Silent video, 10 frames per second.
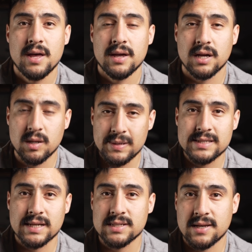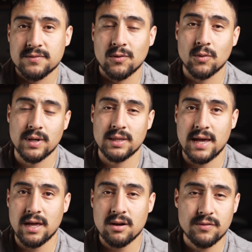going to be successful in
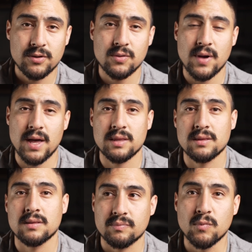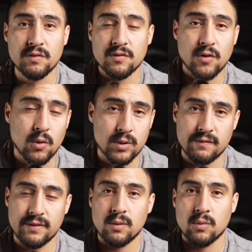that interview and moving forward
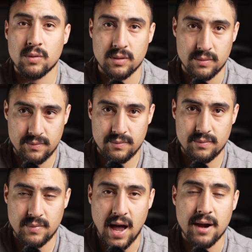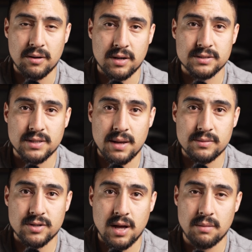if they were hired onto
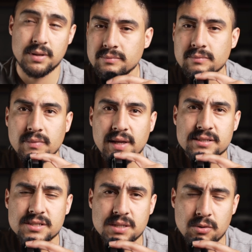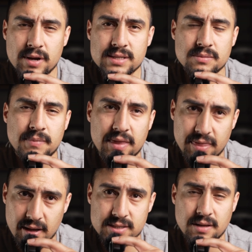that job. And to summarize my
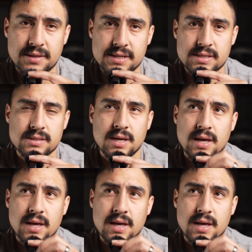thoughts on this,